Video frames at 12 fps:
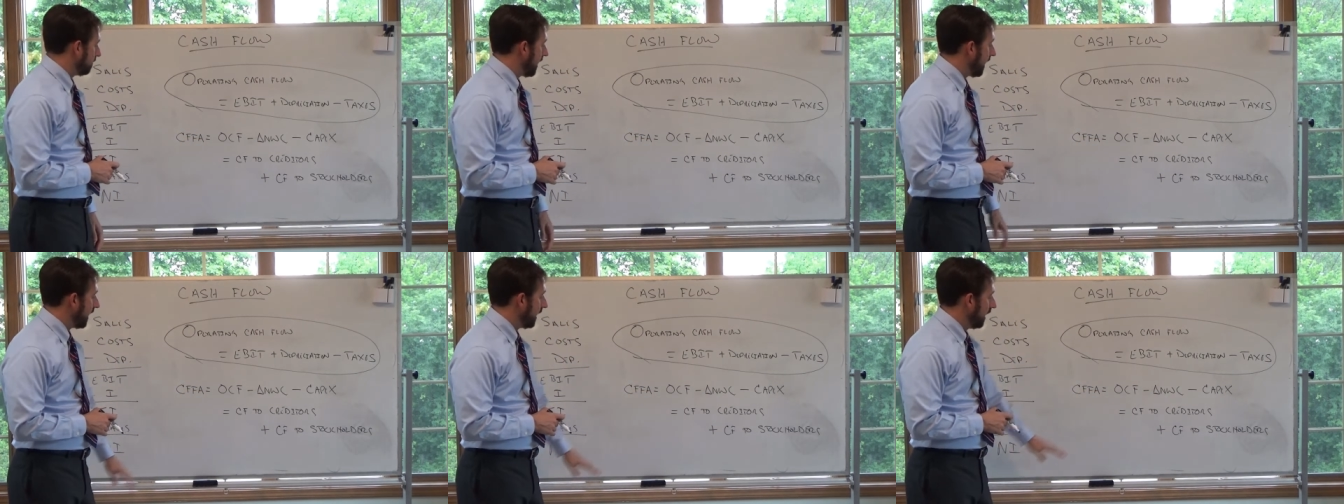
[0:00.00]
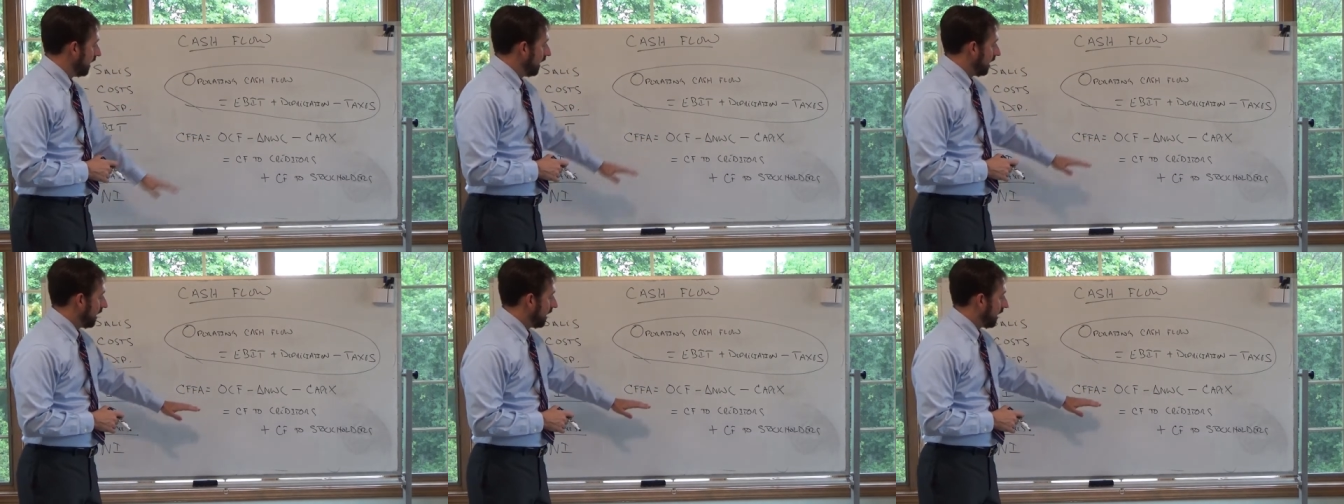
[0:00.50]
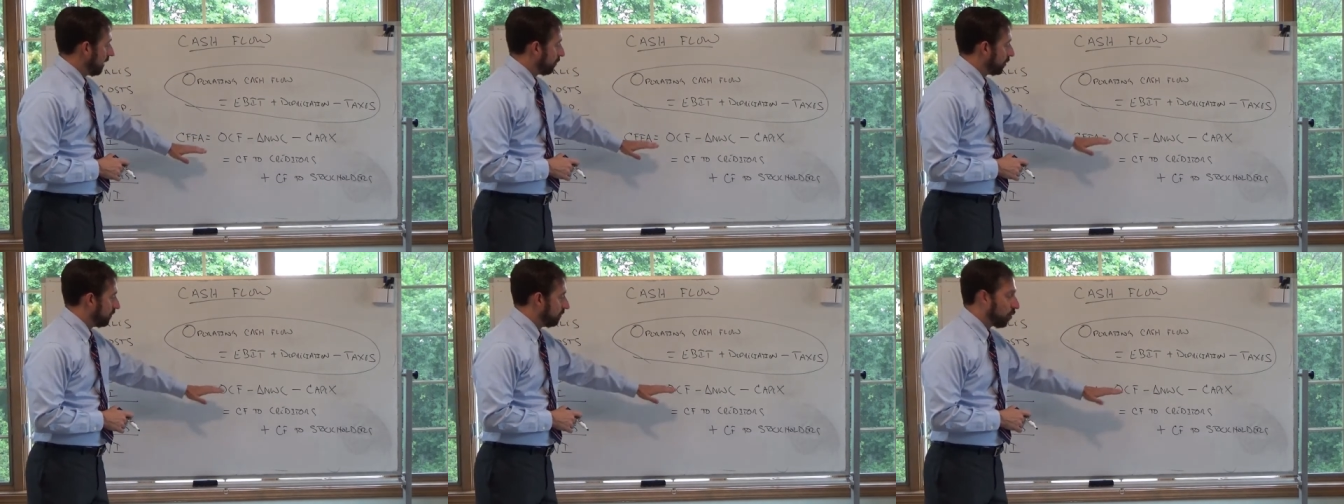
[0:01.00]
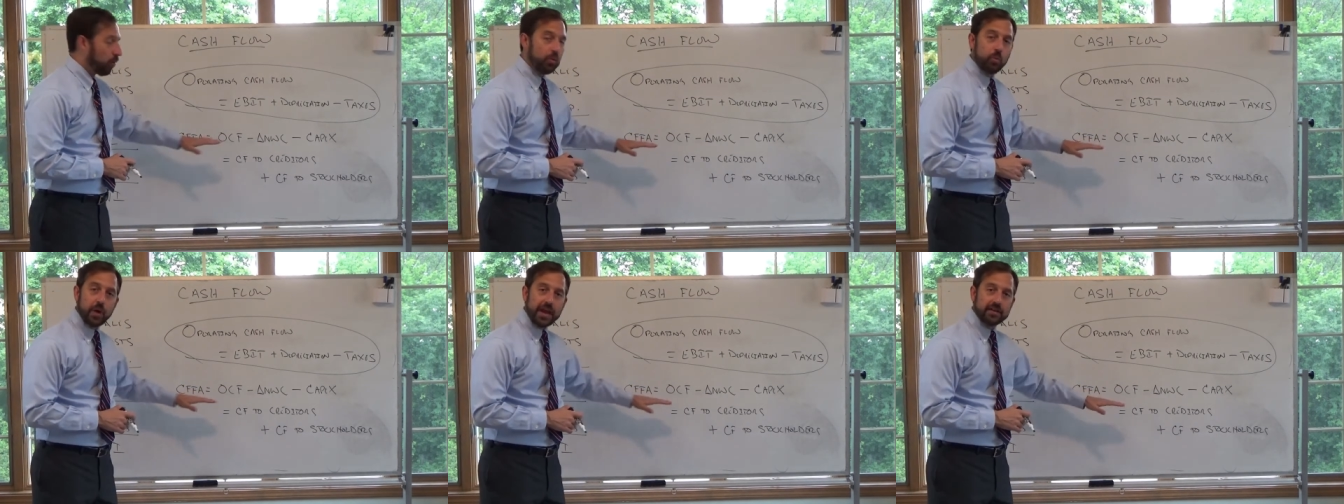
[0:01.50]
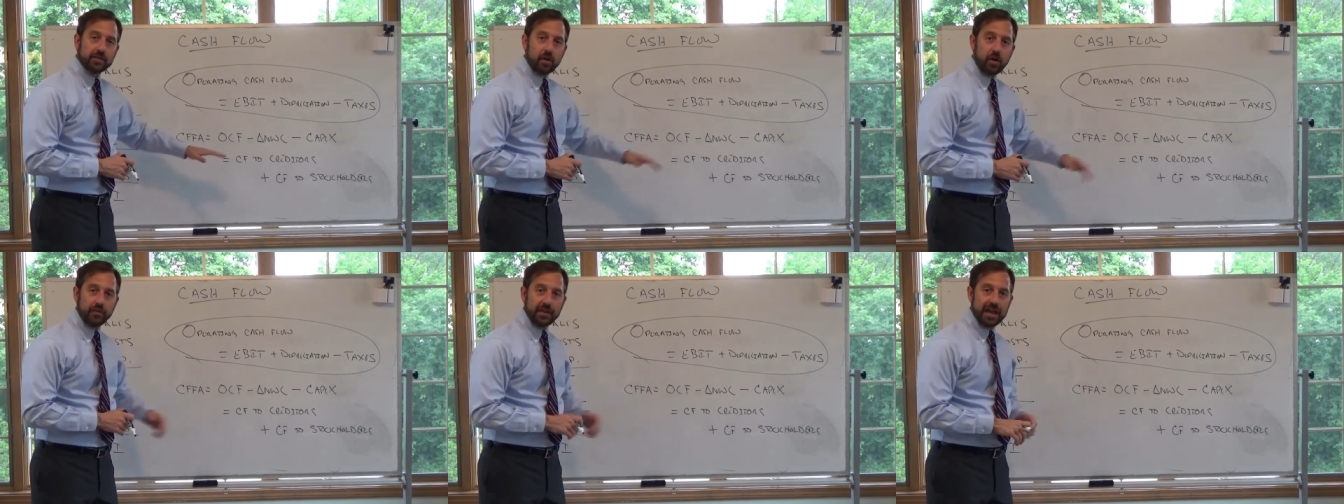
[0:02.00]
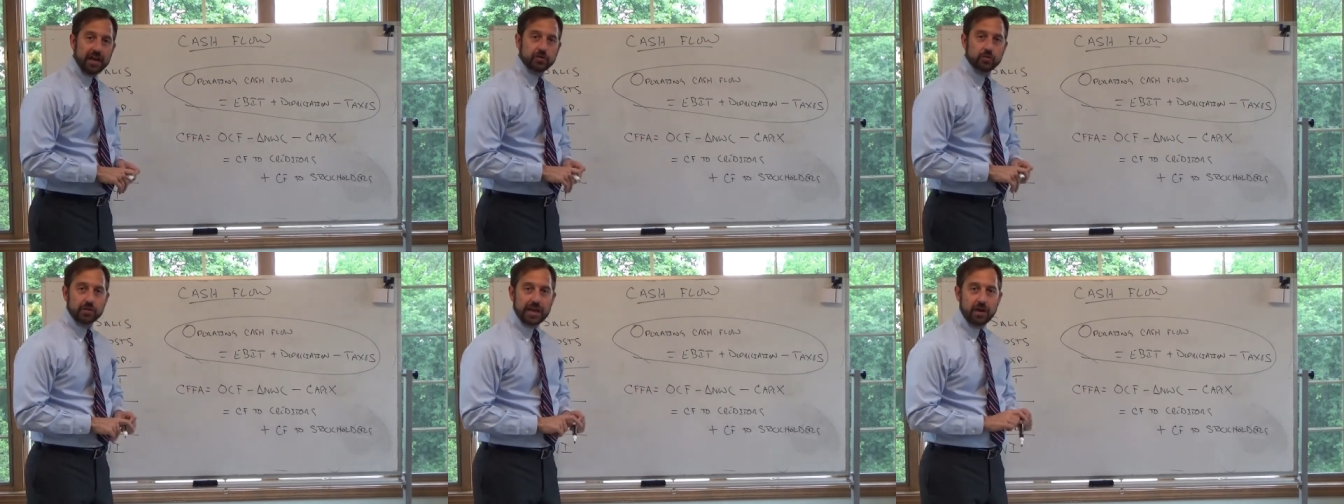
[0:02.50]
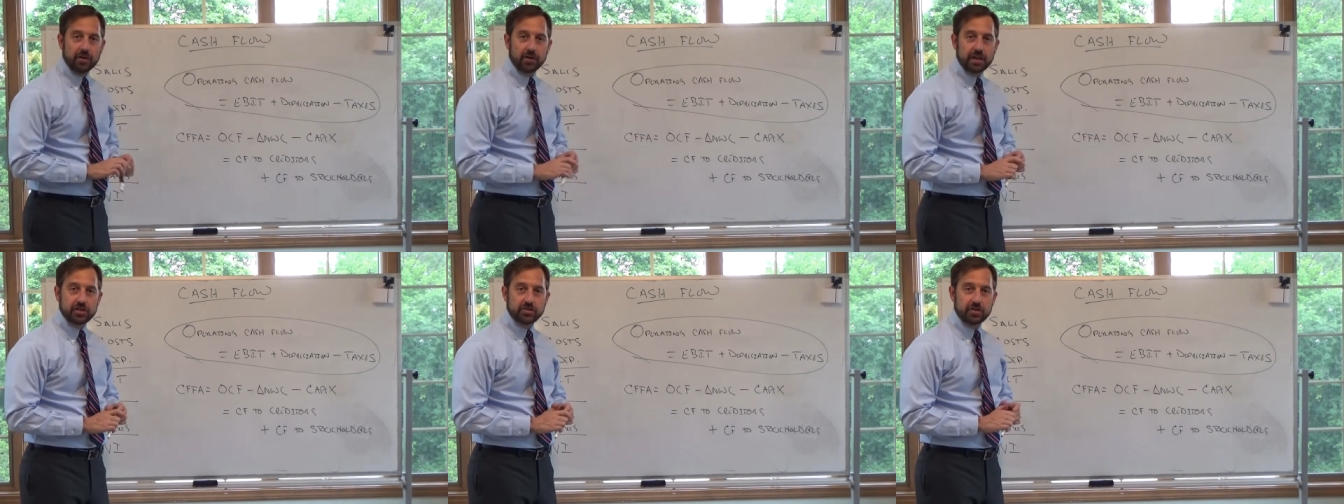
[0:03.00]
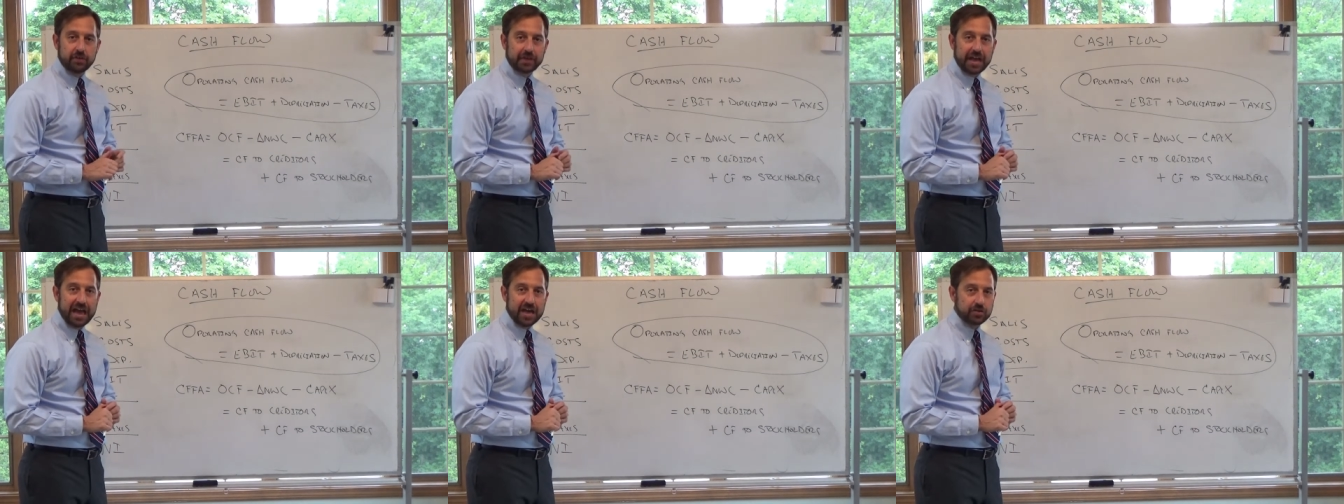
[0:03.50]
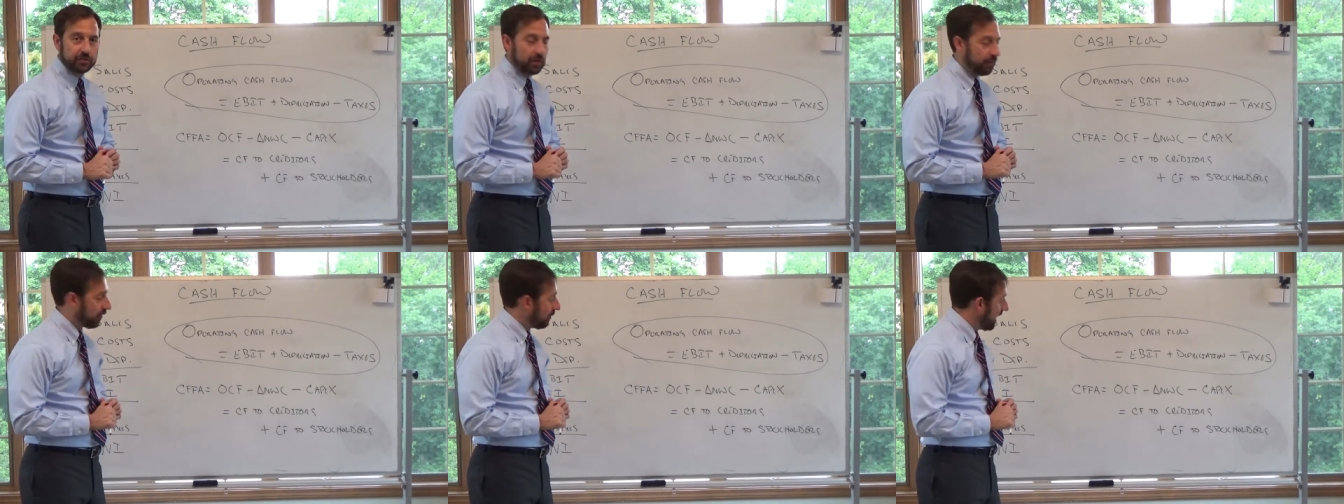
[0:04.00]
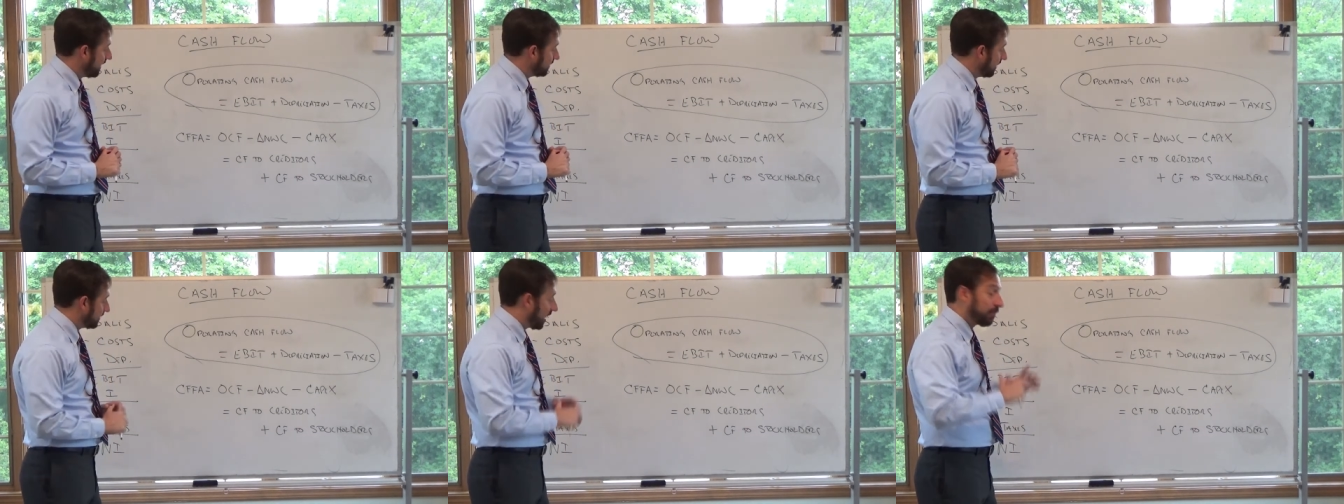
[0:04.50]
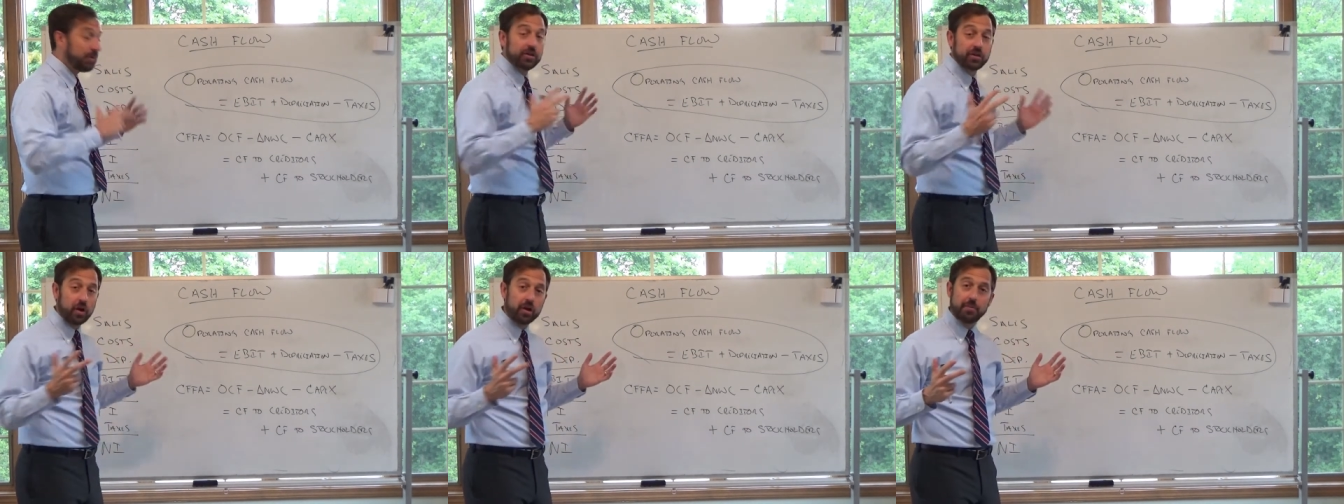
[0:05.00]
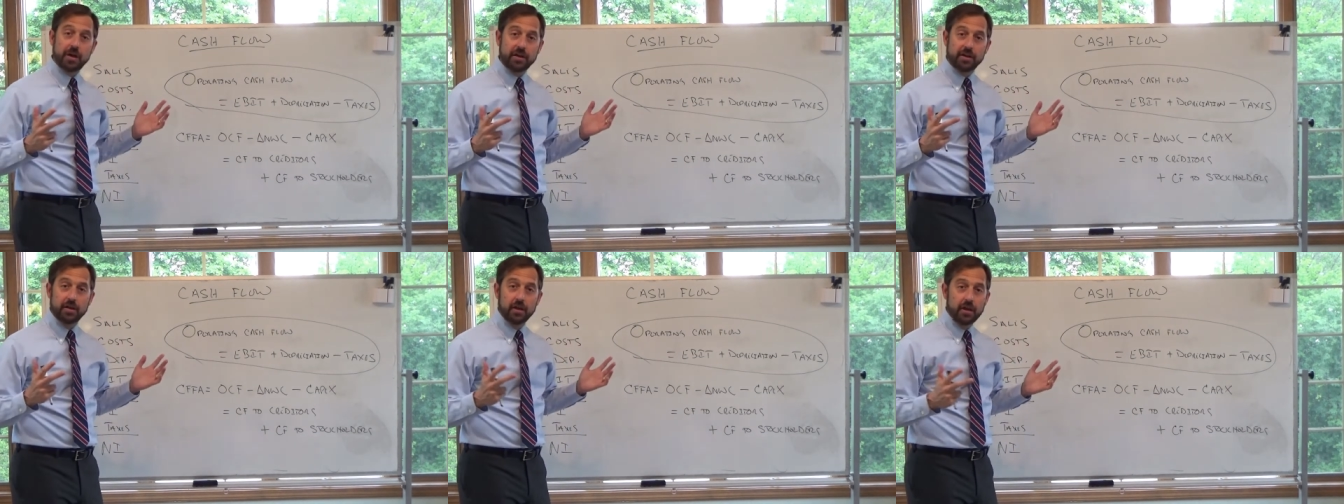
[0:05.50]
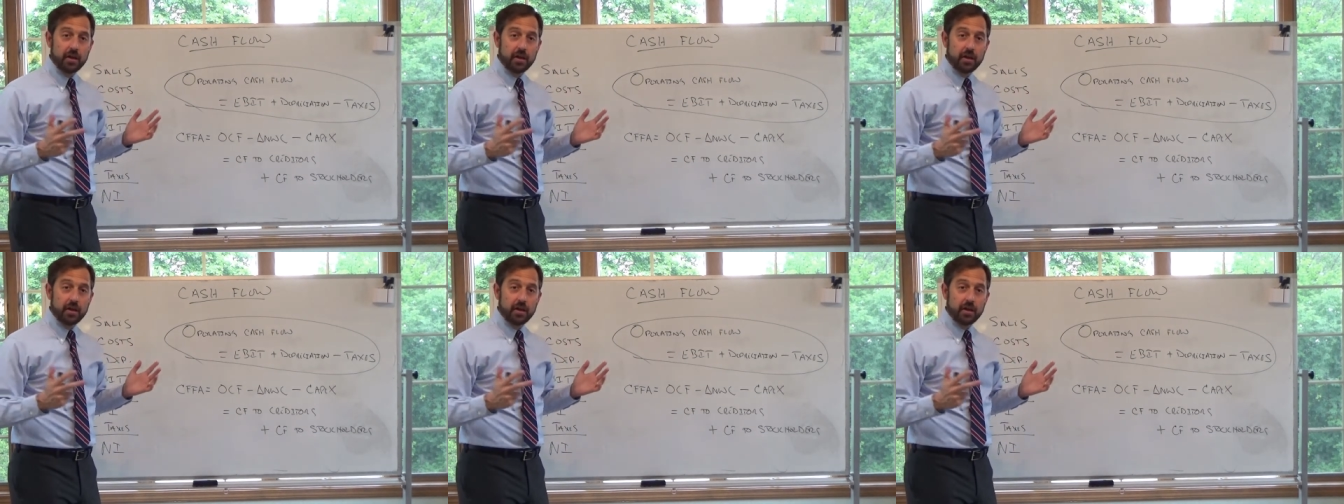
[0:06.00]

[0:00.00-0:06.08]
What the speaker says: may put more weight on the actual calculation of cash flow from assets. I'm going to talk about it